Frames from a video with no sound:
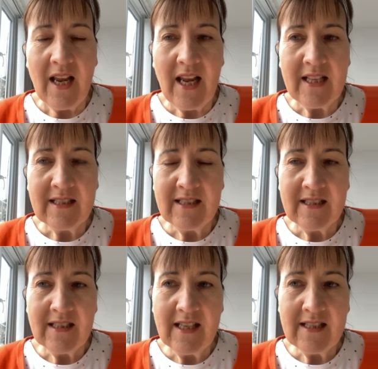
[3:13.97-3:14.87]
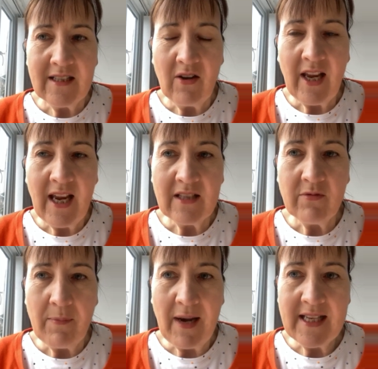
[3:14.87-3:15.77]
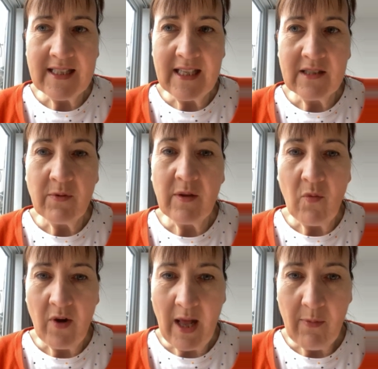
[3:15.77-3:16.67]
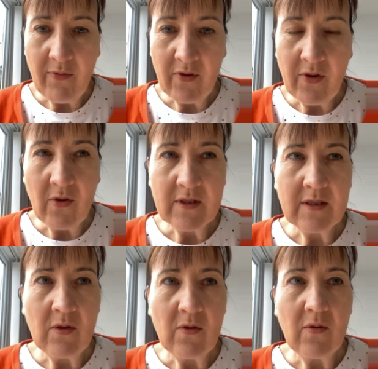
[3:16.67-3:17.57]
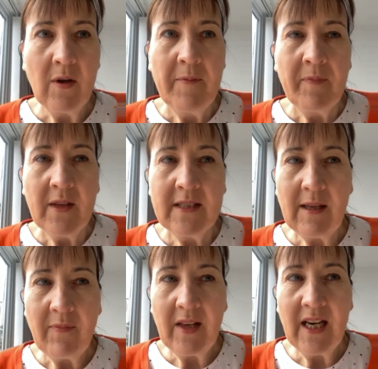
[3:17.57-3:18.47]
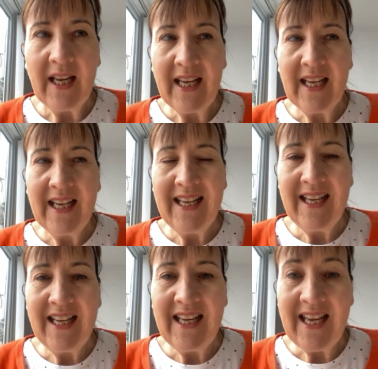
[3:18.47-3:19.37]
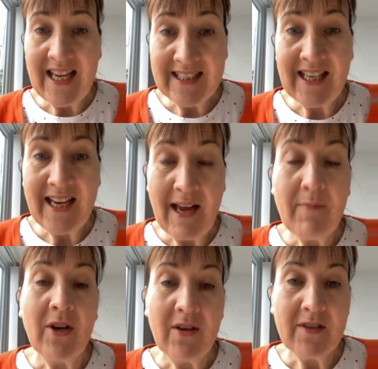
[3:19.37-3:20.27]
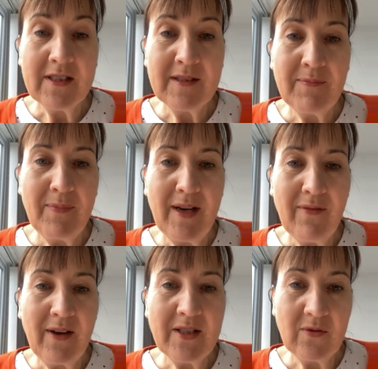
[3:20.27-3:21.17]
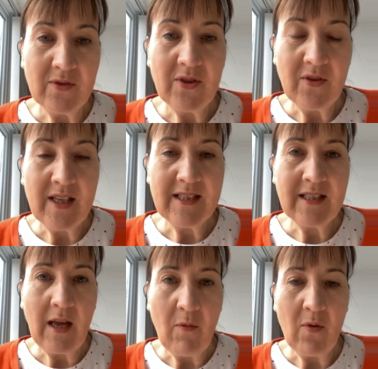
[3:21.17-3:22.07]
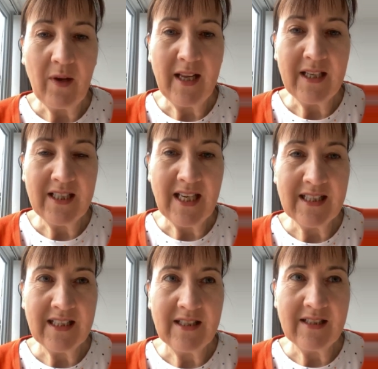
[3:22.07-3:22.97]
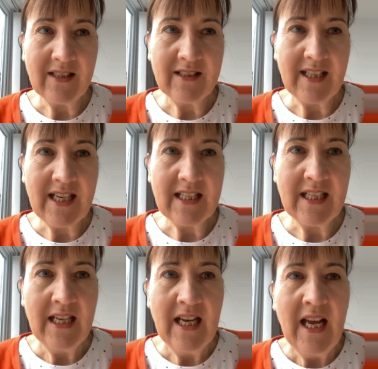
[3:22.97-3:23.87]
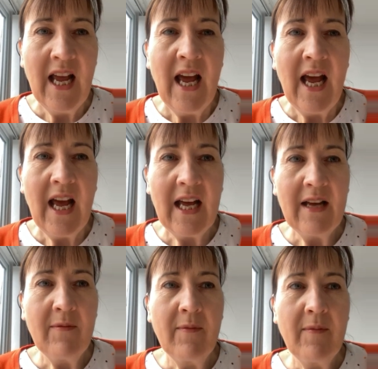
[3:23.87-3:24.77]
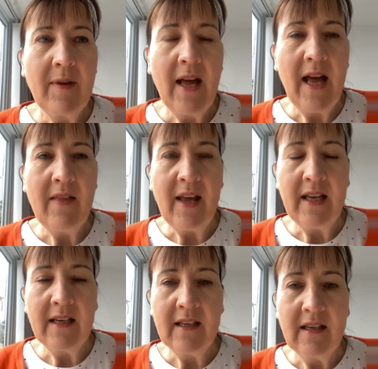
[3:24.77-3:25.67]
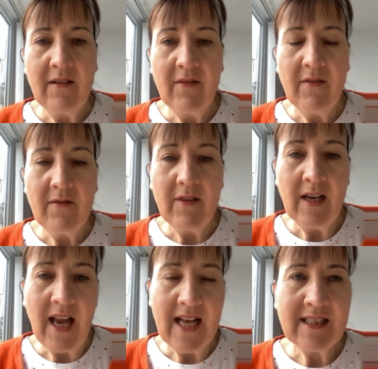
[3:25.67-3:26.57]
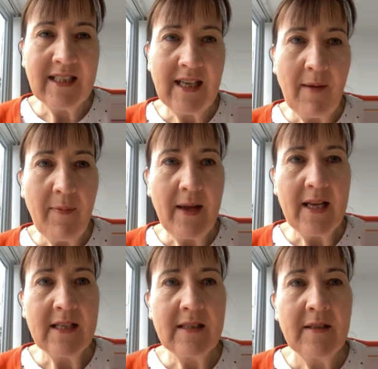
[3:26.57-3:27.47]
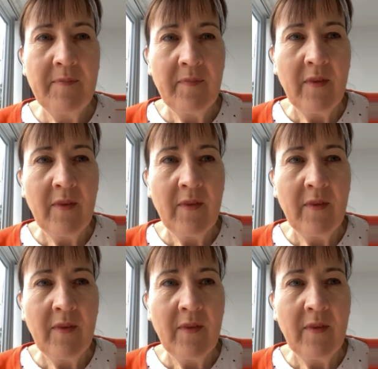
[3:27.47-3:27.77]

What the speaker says: it's looking at replacing it with a more helpful thought. So something like, yes, I am nervous, but if I don't do this, I won't get a chance to succeed. And then the last step is